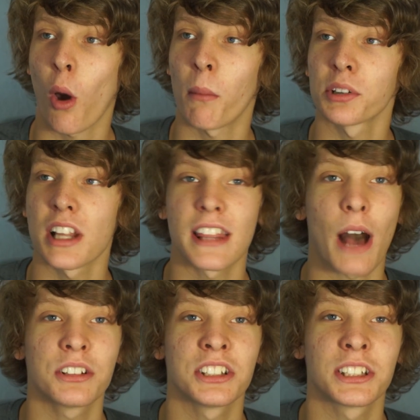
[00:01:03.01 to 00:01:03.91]
almost a
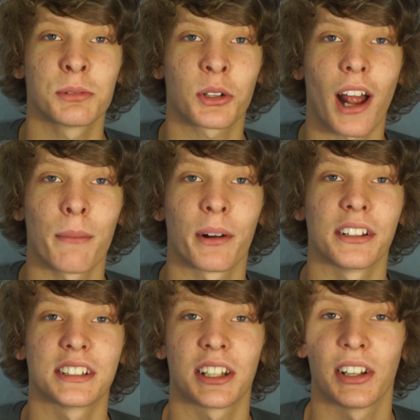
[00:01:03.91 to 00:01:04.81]
thousand subscribers.